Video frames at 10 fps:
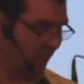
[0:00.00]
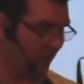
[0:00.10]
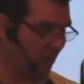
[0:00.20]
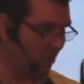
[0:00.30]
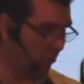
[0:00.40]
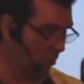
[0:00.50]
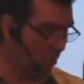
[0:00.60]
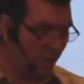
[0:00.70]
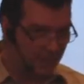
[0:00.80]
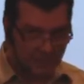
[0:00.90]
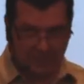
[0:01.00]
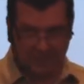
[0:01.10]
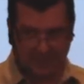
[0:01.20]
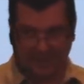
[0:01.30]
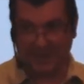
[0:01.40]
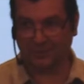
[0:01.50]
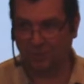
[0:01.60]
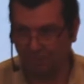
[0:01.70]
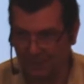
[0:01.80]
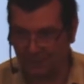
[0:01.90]
to destroy and
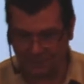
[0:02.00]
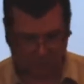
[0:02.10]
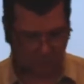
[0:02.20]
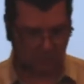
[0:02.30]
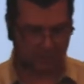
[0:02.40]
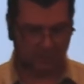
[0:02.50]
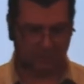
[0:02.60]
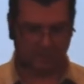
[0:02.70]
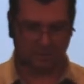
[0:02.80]
to be destroyed.